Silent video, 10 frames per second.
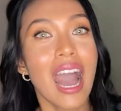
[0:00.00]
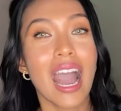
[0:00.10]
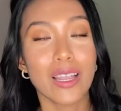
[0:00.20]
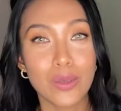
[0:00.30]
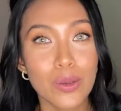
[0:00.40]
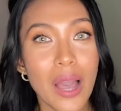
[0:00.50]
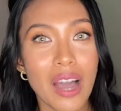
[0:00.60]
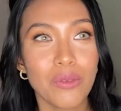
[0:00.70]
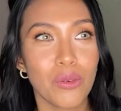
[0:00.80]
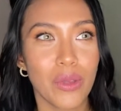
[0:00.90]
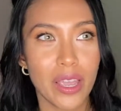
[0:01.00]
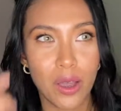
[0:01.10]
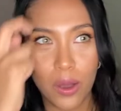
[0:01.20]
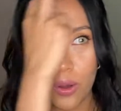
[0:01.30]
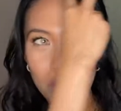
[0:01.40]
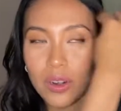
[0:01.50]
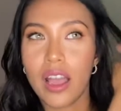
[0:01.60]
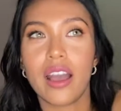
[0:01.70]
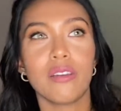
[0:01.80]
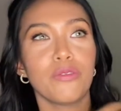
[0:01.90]
I do have a raincoat.
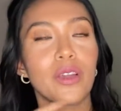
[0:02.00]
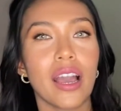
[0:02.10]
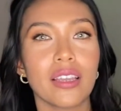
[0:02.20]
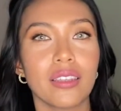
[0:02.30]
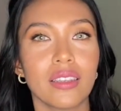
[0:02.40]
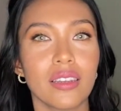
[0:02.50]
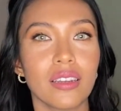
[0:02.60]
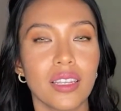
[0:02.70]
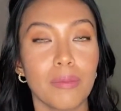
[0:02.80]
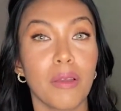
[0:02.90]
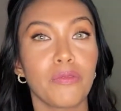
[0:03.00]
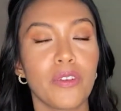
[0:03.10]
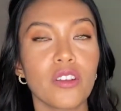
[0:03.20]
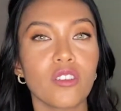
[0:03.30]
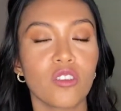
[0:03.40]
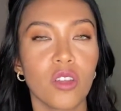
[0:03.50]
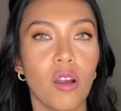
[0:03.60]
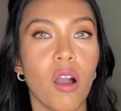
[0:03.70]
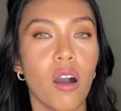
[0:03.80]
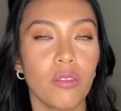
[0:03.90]
If you guys didn't see my first
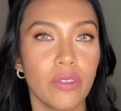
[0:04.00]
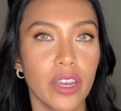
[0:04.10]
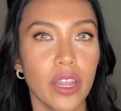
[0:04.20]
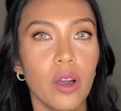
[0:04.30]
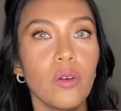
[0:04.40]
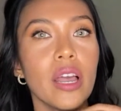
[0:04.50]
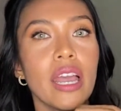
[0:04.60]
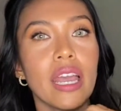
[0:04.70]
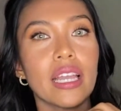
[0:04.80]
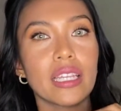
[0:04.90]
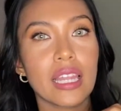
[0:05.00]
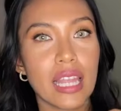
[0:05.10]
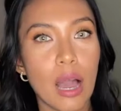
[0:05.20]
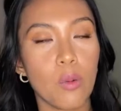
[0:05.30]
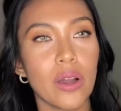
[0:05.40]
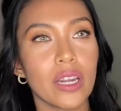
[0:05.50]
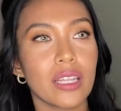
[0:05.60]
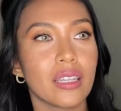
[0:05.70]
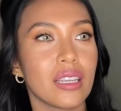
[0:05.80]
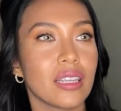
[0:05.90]
Zara haul video, it's in that one.
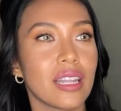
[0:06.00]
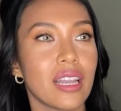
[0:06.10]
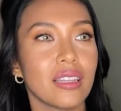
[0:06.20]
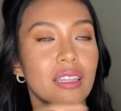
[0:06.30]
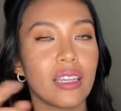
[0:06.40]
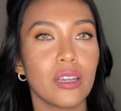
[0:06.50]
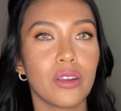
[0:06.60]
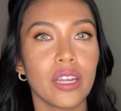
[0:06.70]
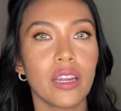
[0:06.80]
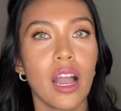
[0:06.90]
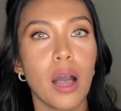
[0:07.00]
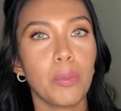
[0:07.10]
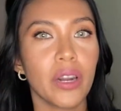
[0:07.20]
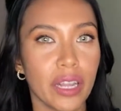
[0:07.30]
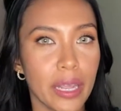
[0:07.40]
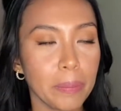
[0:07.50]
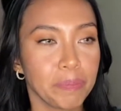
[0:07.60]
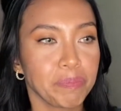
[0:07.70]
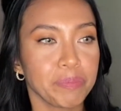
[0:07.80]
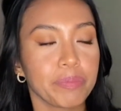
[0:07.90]
It's this nice sea green. I'll put a clip.
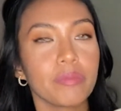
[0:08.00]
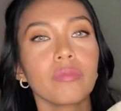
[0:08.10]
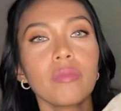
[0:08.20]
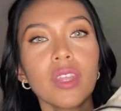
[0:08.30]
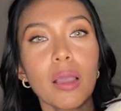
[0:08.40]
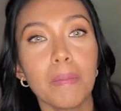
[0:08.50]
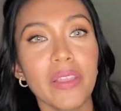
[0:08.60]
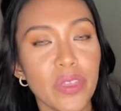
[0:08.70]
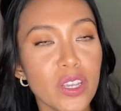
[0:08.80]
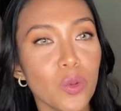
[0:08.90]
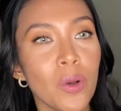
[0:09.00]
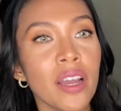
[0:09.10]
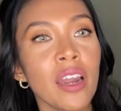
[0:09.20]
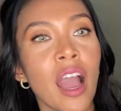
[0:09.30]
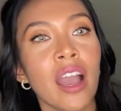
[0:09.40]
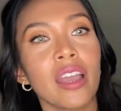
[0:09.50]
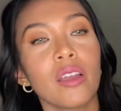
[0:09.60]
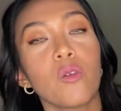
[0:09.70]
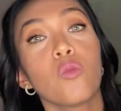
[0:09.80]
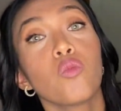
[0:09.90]
But this one,
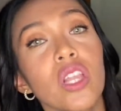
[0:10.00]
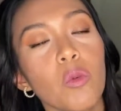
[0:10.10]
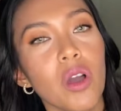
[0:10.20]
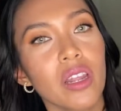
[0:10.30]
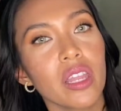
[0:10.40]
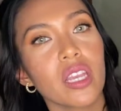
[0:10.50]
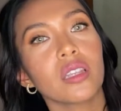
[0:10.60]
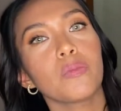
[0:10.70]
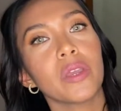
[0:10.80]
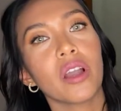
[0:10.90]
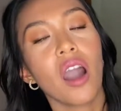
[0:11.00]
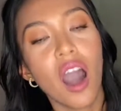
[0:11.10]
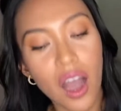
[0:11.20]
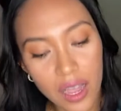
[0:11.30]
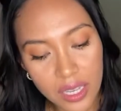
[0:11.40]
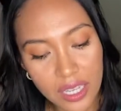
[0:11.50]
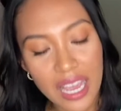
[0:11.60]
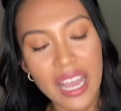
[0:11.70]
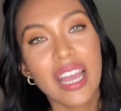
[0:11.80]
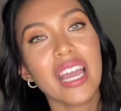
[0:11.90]
I really wanted this because
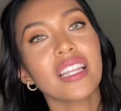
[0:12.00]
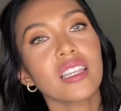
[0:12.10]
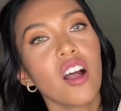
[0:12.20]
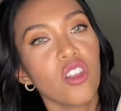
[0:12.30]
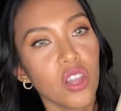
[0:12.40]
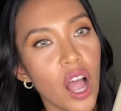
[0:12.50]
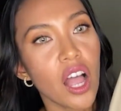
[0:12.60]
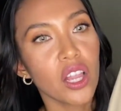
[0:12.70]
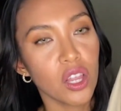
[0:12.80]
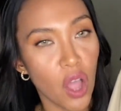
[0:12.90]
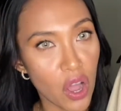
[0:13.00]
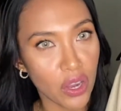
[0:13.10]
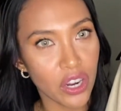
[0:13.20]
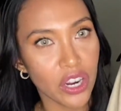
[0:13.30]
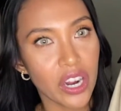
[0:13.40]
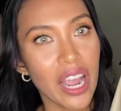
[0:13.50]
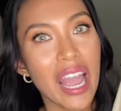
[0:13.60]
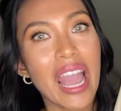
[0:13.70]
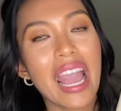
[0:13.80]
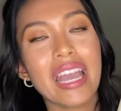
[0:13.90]
it's a lot longer
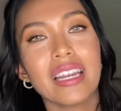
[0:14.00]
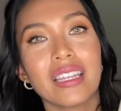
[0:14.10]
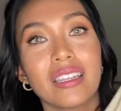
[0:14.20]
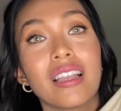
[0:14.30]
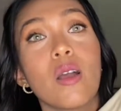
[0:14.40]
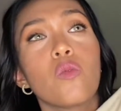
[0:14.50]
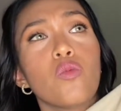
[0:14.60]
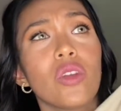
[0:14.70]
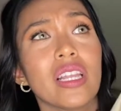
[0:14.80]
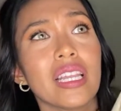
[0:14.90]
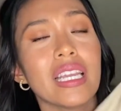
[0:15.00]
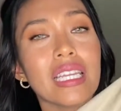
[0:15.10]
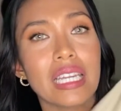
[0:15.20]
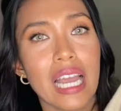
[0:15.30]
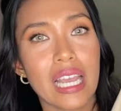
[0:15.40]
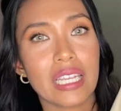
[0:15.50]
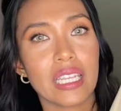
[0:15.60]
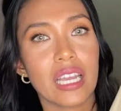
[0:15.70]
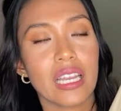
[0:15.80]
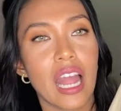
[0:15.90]
and it's really nice.
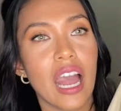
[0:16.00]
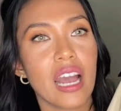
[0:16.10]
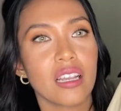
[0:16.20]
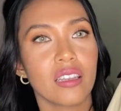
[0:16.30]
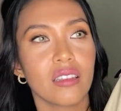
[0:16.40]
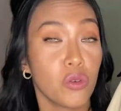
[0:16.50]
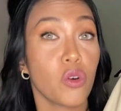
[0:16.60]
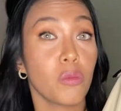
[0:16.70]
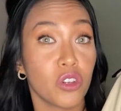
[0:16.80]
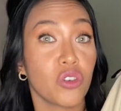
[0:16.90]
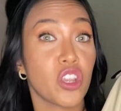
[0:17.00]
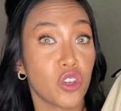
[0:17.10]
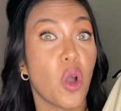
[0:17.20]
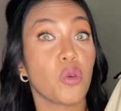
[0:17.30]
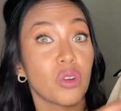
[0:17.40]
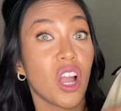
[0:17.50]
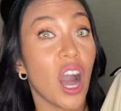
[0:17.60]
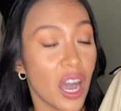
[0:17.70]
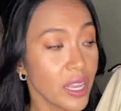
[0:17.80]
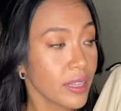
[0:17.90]
It has normal trench coat
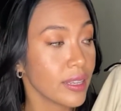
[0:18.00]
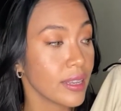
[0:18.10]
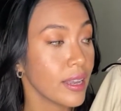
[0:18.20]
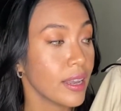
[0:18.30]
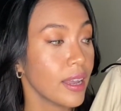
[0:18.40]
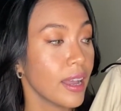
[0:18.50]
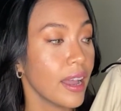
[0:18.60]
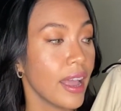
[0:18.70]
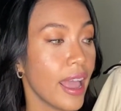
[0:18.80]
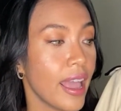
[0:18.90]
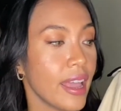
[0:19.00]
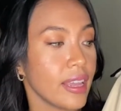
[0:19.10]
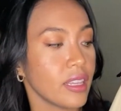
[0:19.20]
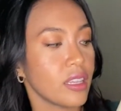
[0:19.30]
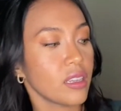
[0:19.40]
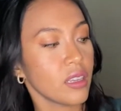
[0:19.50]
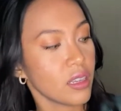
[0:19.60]
cut, and